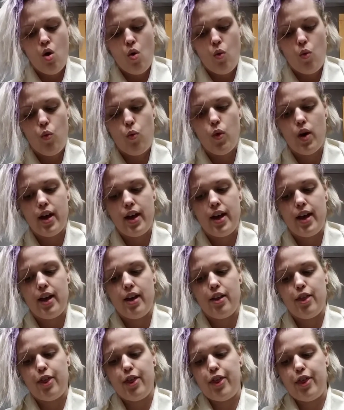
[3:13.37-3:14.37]

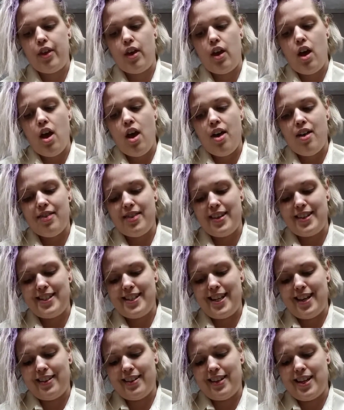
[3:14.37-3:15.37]
with the
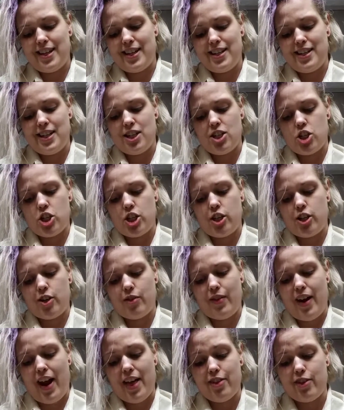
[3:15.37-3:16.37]
daily
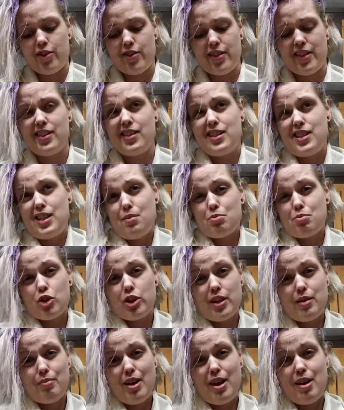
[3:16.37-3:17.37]
conditioner rather than the deep
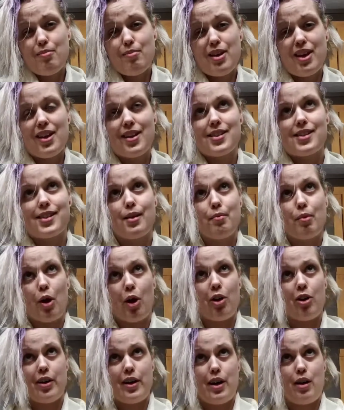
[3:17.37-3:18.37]
treatment because I'm
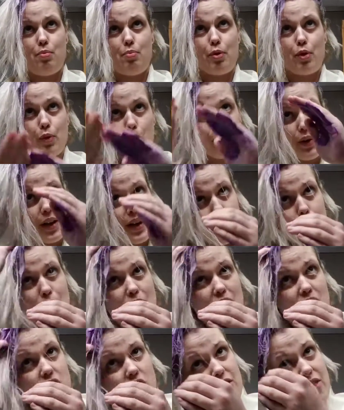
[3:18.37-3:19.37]
already pretty
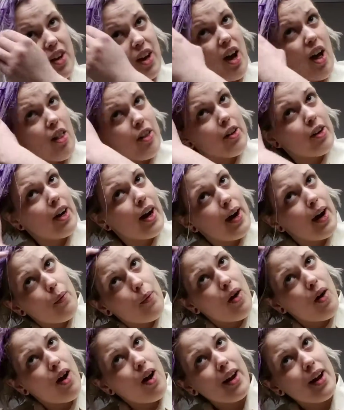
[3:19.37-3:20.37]
much at the color I
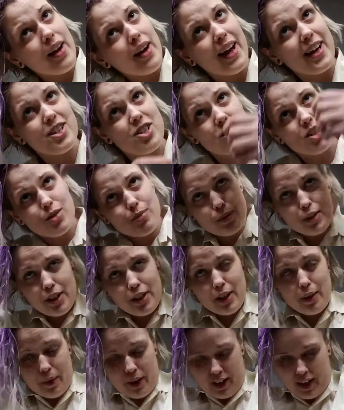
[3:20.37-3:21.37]
want. I just
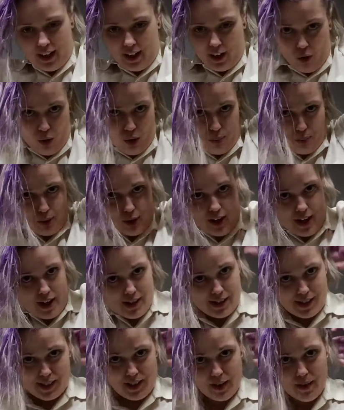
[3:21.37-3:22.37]
really want to
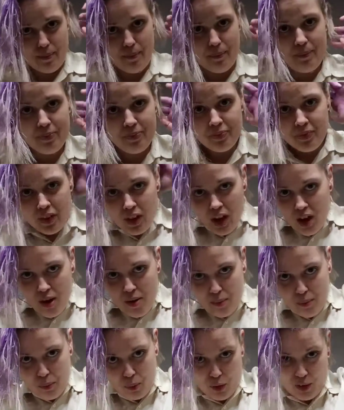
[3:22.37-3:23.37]
incorporate some
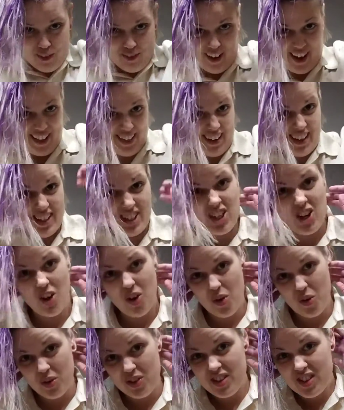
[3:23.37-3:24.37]
more violet
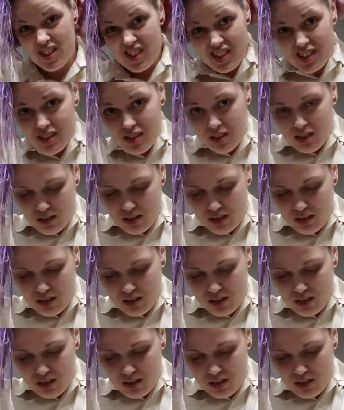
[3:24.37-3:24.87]
tones.